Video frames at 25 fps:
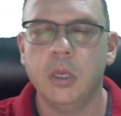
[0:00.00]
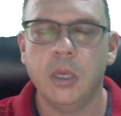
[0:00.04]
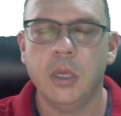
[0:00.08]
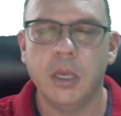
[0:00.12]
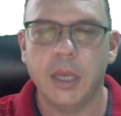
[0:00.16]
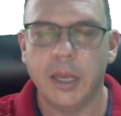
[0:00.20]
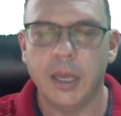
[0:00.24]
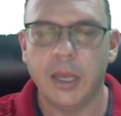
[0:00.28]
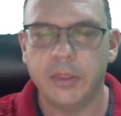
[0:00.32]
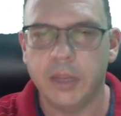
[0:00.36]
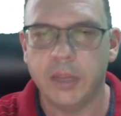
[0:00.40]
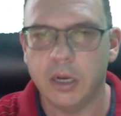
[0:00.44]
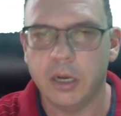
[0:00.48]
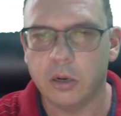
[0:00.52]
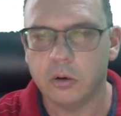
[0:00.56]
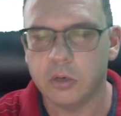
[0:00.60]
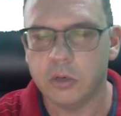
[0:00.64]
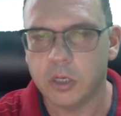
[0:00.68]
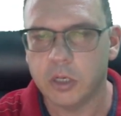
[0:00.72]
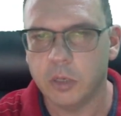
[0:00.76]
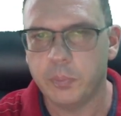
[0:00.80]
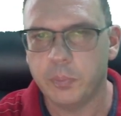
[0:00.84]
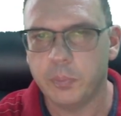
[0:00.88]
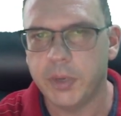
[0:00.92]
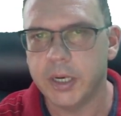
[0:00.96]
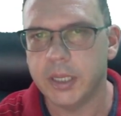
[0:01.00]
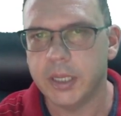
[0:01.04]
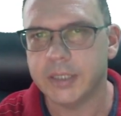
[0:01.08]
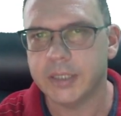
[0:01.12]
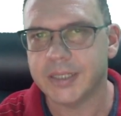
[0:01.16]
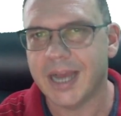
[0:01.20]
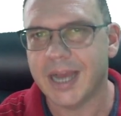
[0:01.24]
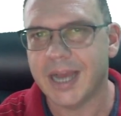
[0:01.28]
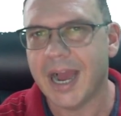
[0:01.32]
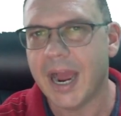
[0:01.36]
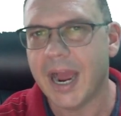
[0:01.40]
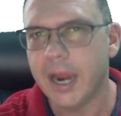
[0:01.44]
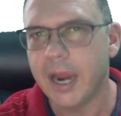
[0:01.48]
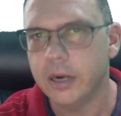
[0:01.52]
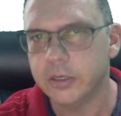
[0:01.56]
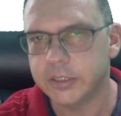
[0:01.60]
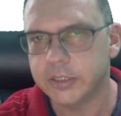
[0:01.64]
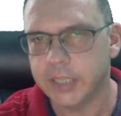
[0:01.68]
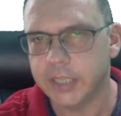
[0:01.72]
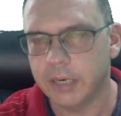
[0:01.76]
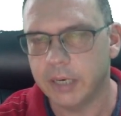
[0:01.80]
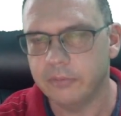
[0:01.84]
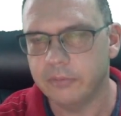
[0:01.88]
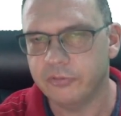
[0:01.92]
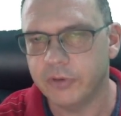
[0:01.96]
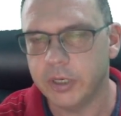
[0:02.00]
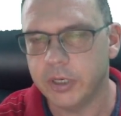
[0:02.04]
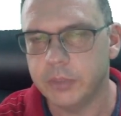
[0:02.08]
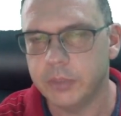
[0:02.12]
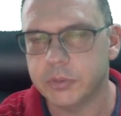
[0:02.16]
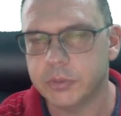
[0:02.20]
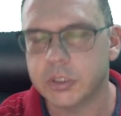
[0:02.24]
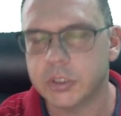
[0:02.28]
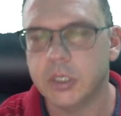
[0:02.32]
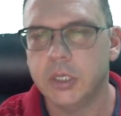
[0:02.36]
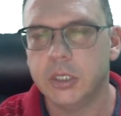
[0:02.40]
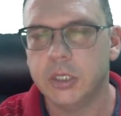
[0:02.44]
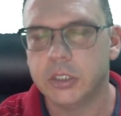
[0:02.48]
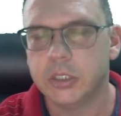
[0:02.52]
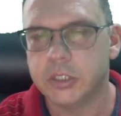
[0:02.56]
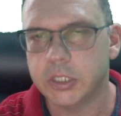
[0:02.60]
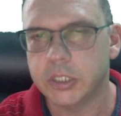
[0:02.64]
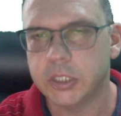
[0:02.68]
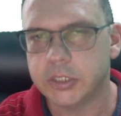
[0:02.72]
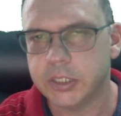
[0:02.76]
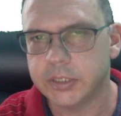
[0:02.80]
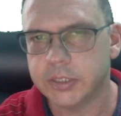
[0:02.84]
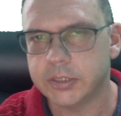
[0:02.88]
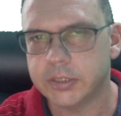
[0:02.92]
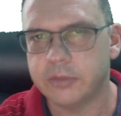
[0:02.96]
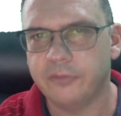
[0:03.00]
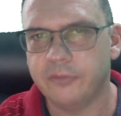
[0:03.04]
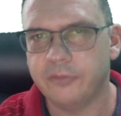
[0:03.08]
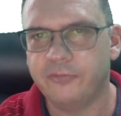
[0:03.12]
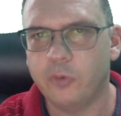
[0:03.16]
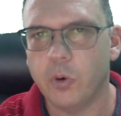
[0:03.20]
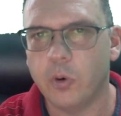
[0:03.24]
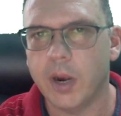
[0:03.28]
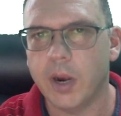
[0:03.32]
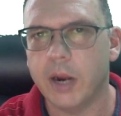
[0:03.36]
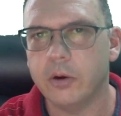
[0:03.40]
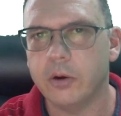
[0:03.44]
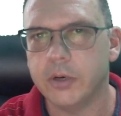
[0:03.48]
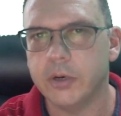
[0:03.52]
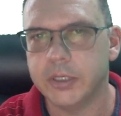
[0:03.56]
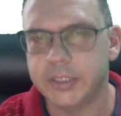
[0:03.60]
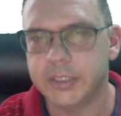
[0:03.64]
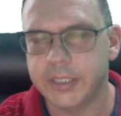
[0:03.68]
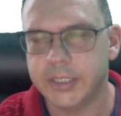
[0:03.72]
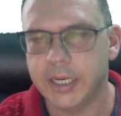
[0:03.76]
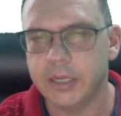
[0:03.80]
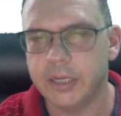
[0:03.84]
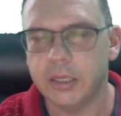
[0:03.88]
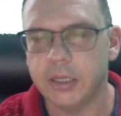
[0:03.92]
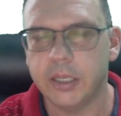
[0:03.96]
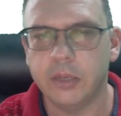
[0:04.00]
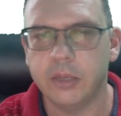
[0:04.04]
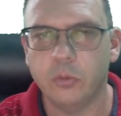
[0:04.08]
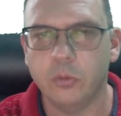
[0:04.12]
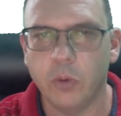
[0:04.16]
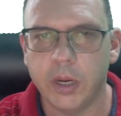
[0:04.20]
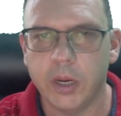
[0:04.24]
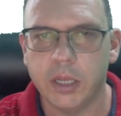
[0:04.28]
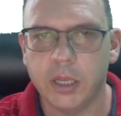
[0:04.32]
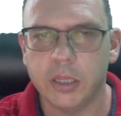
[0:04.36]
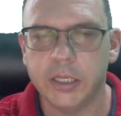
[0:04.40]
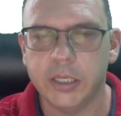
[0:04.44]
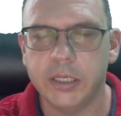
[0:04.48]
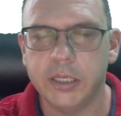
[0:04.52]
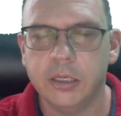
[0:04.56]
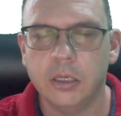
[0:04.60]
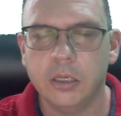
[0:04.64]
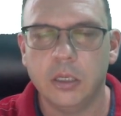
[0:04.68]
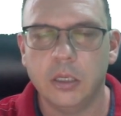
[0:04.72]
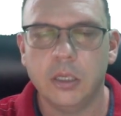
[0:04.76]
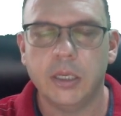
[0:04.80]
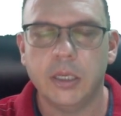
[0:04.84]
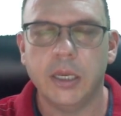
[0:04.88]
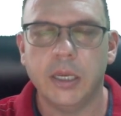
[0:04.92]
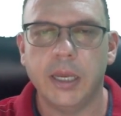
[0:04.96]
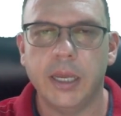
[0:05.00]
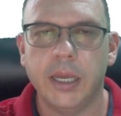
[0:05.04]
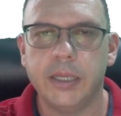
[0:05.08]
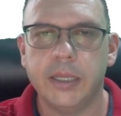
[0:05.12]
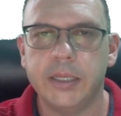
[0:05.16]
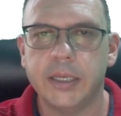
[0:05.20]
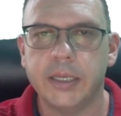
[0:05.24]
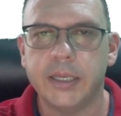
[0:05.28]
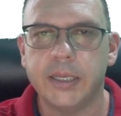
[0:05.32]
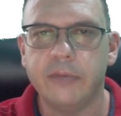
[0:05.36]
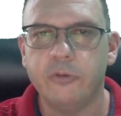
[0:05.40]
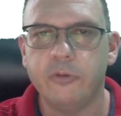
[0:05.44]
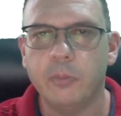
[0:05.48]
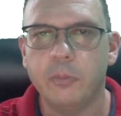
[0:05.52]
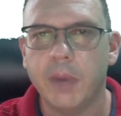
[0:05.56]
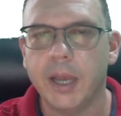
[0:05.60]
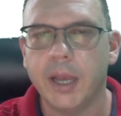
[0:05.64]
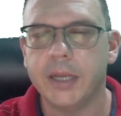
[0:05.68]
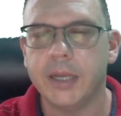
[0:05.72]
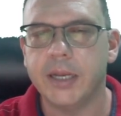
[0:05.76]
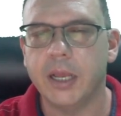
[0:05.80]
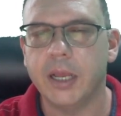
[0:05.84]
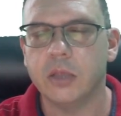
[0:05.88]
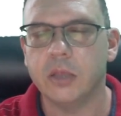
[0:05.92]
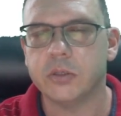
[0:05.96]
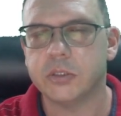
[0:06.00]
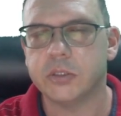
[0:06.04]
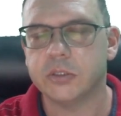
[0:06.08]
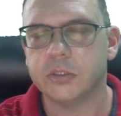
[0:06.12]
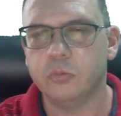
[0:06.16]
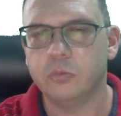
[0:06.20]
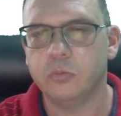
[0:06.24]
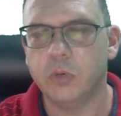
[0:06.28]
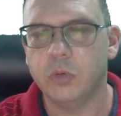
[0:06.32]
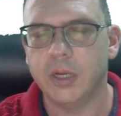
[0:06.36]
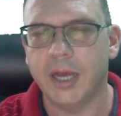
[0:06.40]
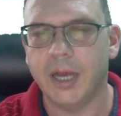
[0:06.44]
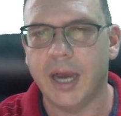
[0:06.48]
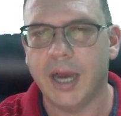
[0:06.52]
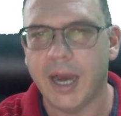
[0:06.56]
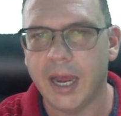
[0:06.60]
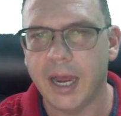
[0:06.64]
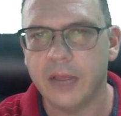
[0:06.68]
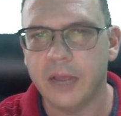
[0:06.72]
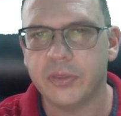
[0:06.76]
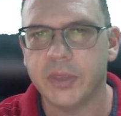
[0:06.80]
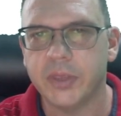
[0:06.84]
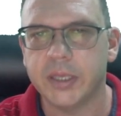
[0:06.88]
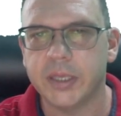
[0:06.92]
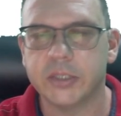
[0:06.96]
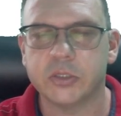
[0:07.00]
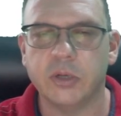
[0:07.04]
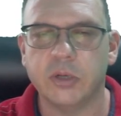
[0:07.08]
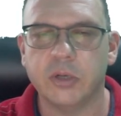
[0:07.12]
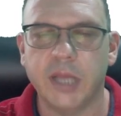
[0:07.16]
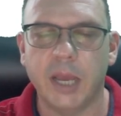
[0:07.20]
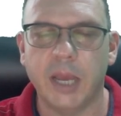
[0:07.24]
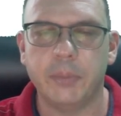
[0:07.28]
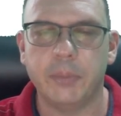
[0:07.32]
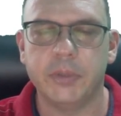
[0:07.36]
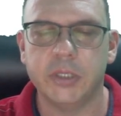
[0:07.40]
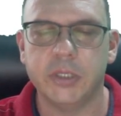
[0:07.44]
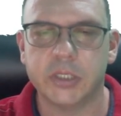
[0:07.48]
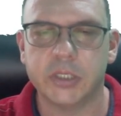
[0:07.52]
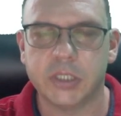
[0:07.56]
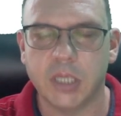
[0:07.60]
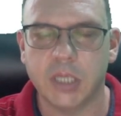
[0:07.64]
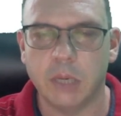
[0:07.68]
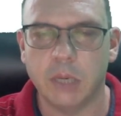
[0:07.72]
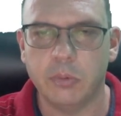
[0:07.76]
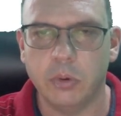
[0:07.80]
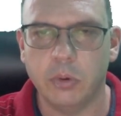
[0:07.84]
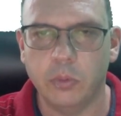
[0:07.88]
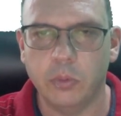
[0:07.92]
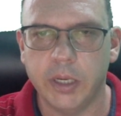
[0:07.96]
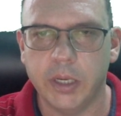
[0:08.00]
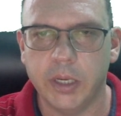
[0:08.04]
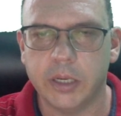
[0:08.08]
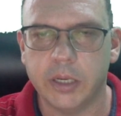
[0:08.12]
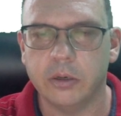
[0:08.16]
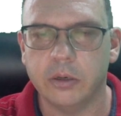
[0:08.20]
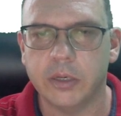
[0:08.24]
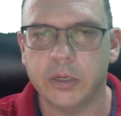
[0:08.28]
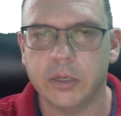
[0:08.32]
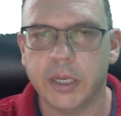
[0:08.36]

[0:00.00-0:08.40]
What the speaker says: and then I'm going to compare that to higher time frames, such as the 4-hour, daily, and weekly, and then give you my analysis of what I think is going to happen this coming week.